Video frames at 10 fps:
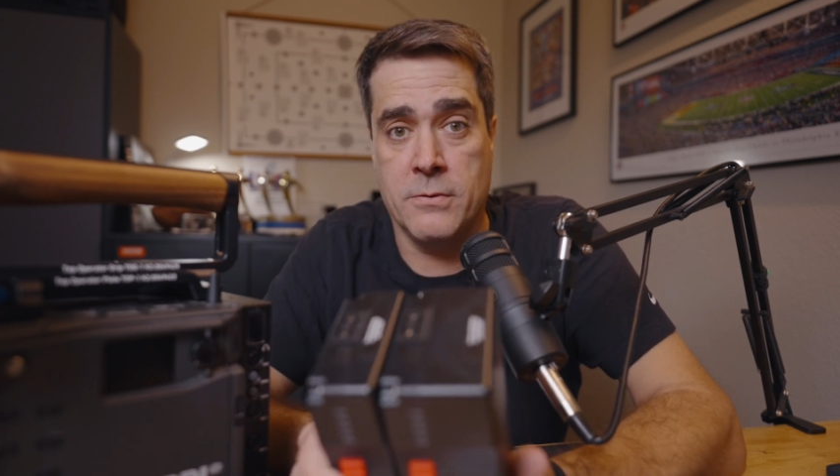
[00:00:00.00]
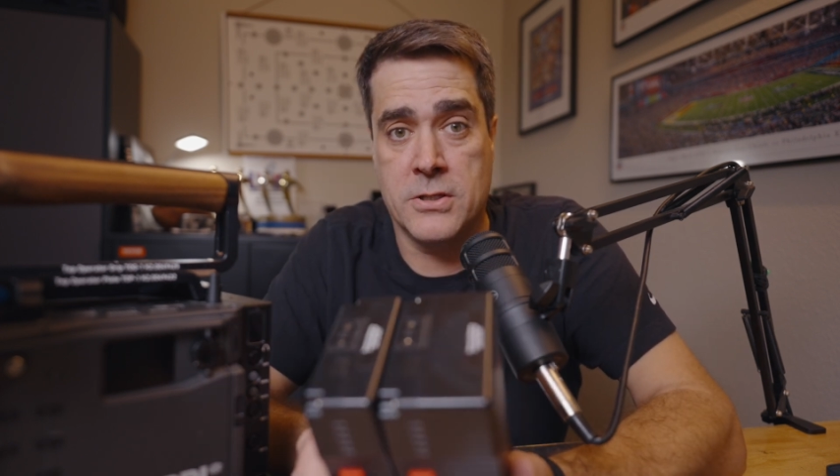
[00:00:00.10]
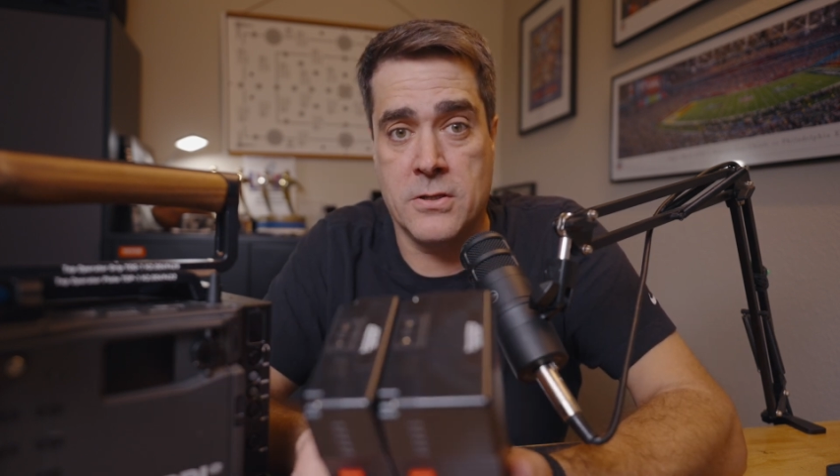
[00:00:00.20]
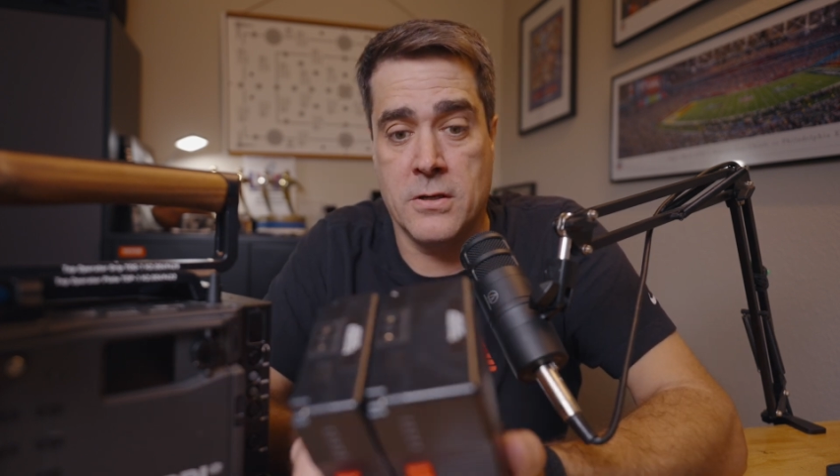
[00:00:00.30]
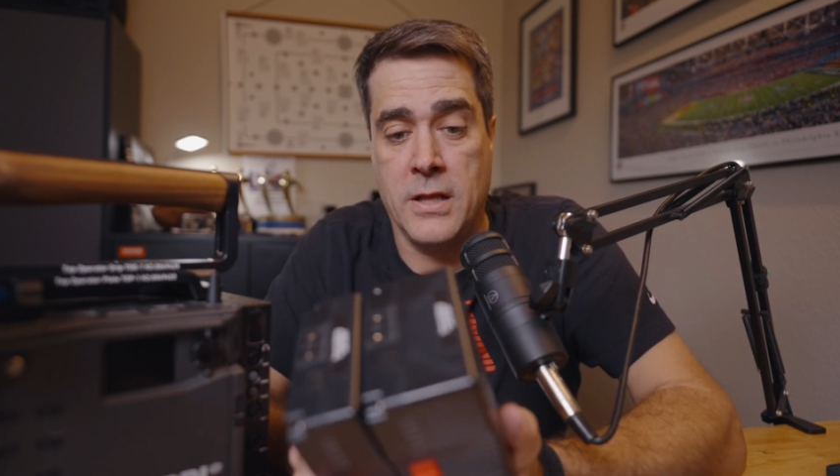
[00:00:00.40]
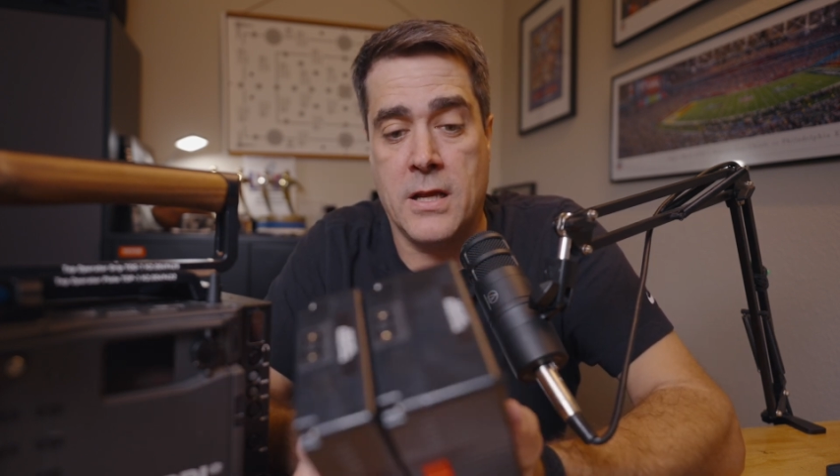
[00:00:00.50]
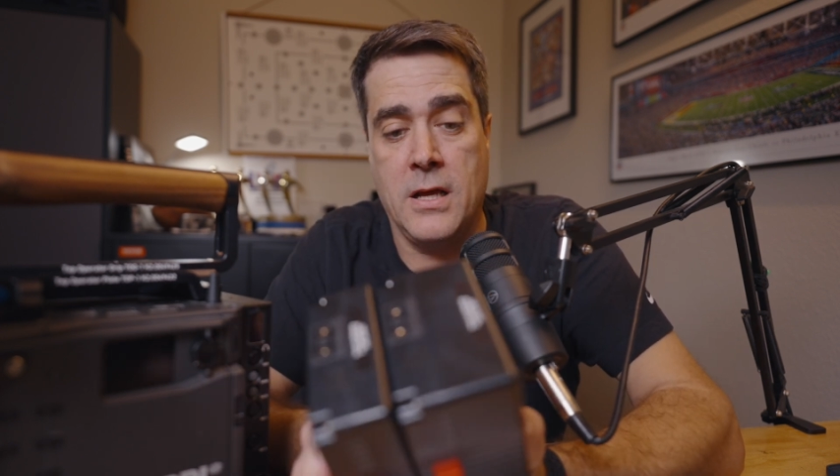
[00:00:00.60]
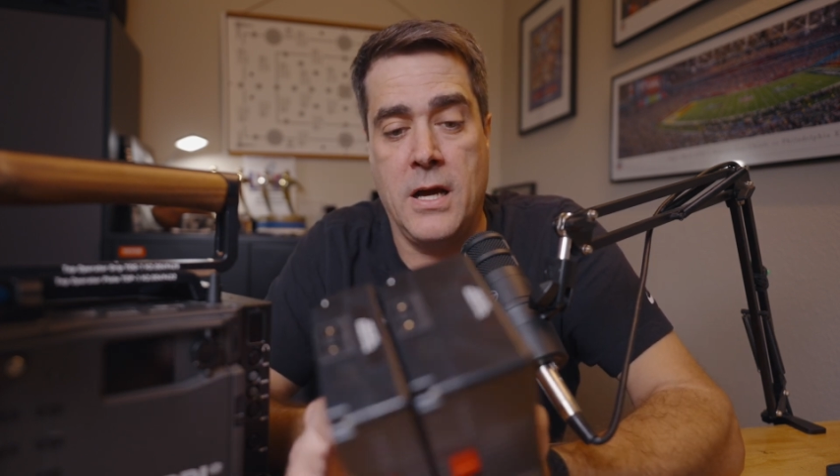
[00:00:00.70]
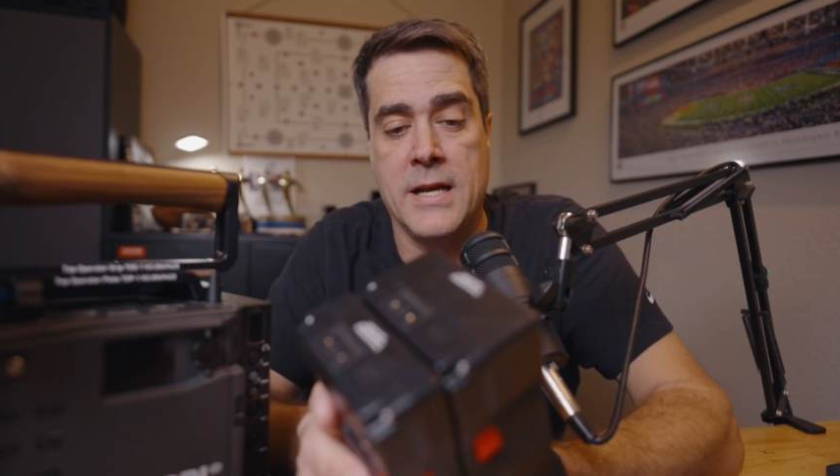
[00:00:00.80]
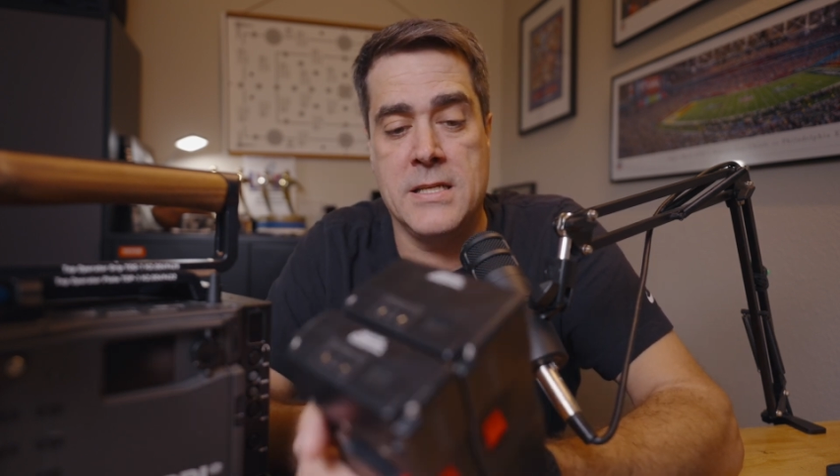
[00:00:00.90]
which are like
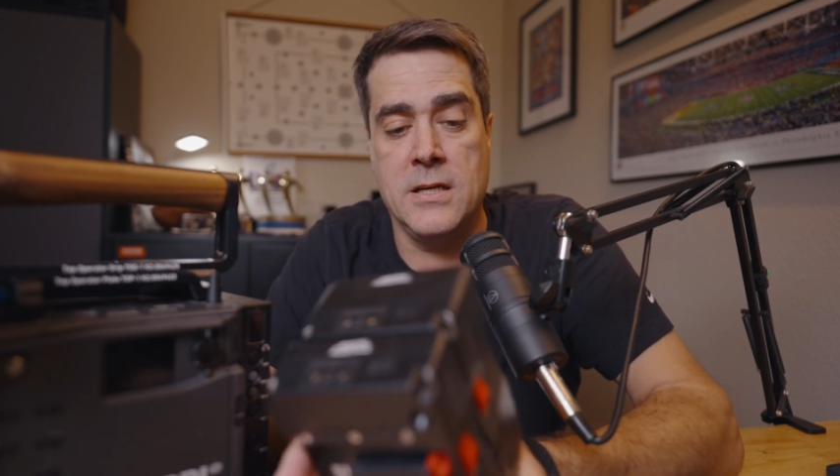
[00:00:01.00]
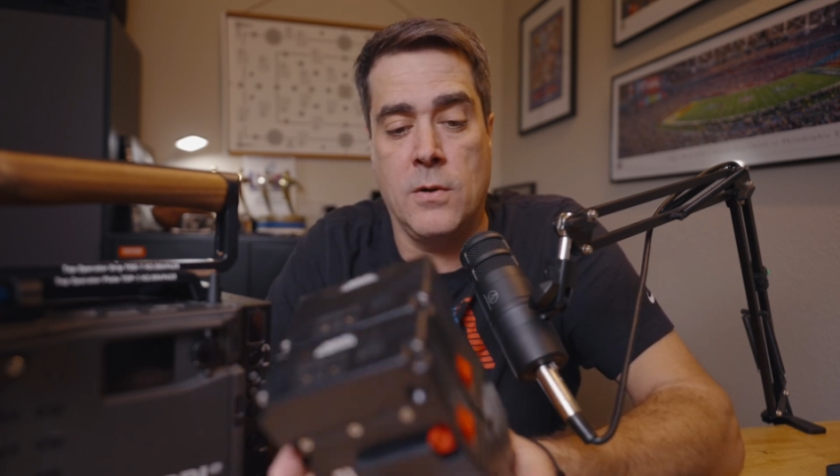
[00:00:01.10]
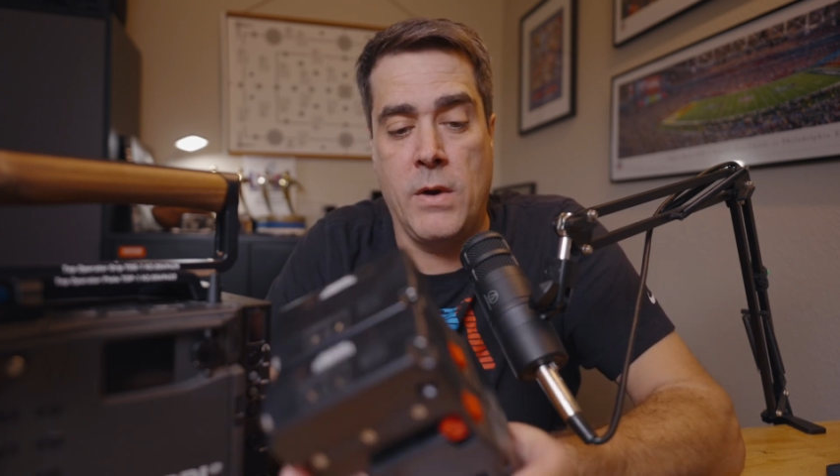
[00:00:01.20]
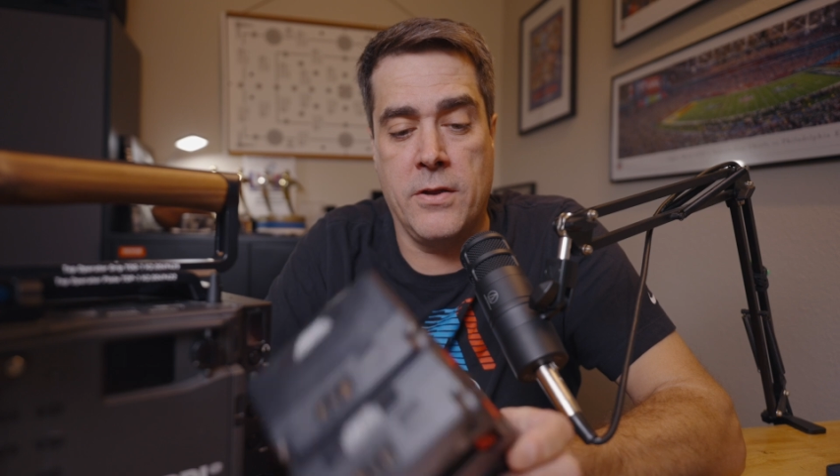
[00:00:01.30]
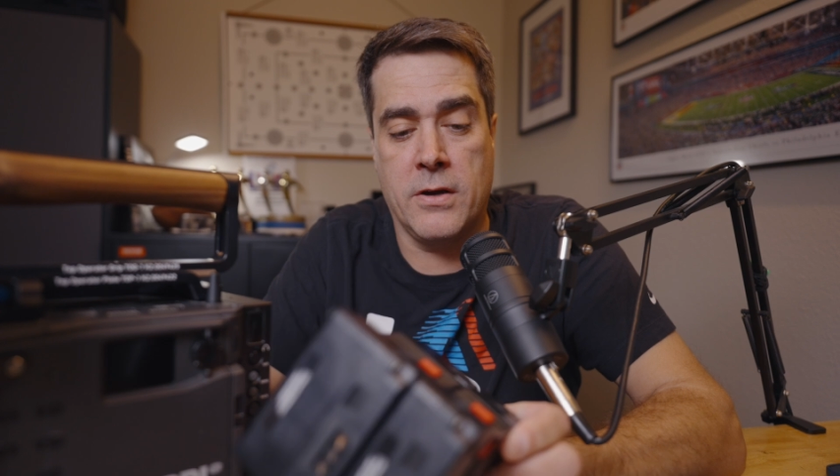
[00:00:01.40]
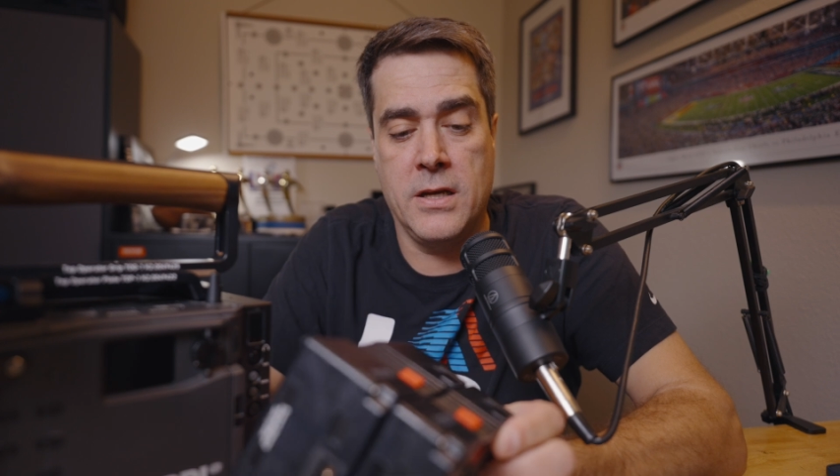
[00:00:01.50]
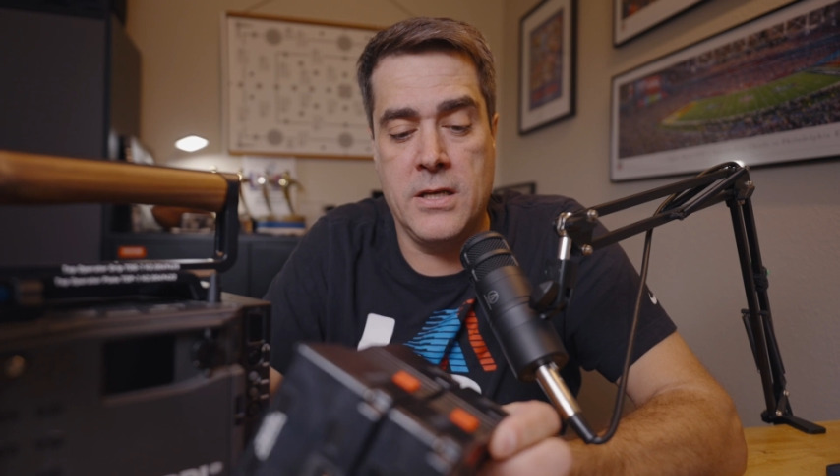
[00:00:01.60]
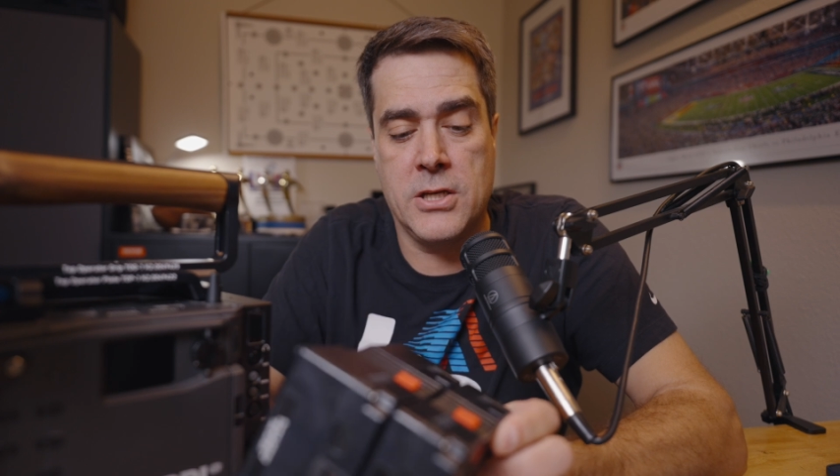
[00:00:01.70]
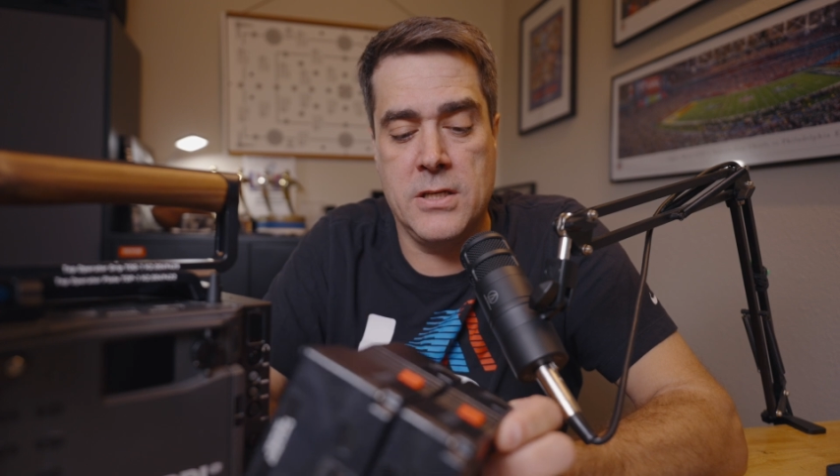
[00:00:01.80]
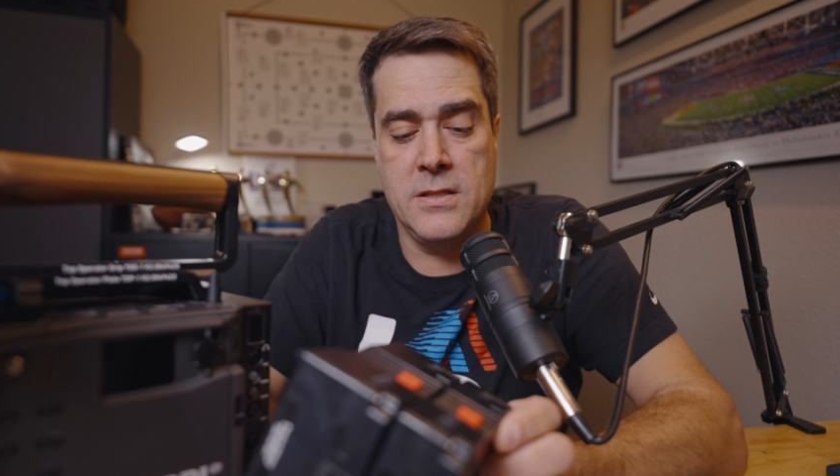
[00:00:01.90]
ideal weather
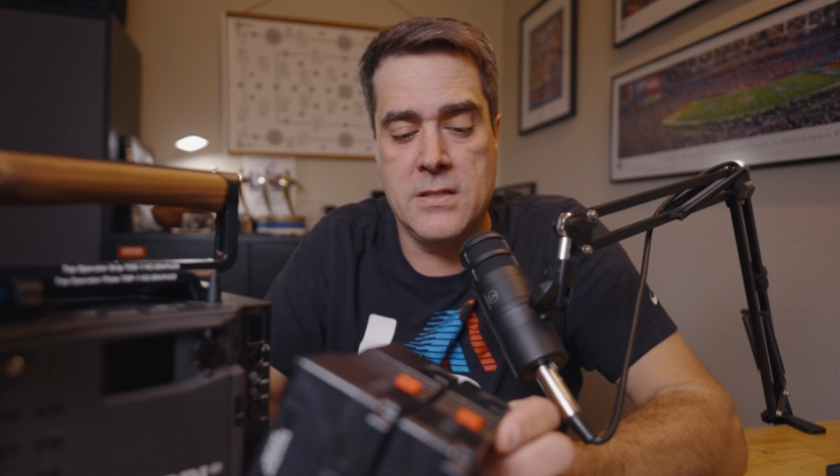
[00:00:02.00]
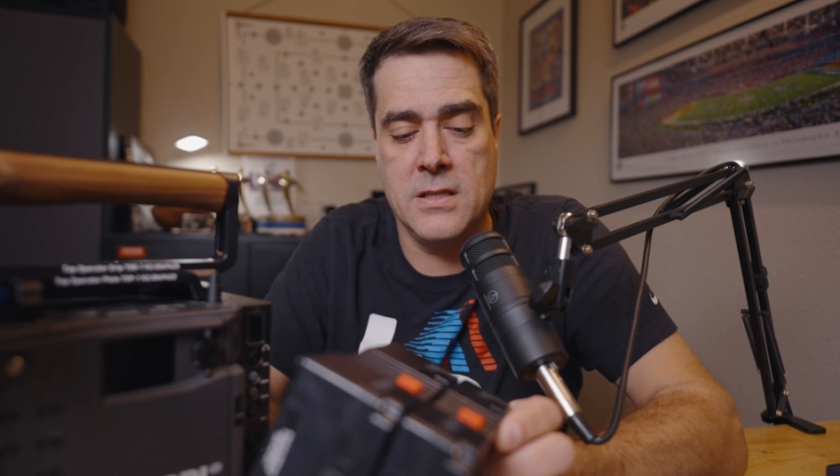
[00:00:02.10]
conditions.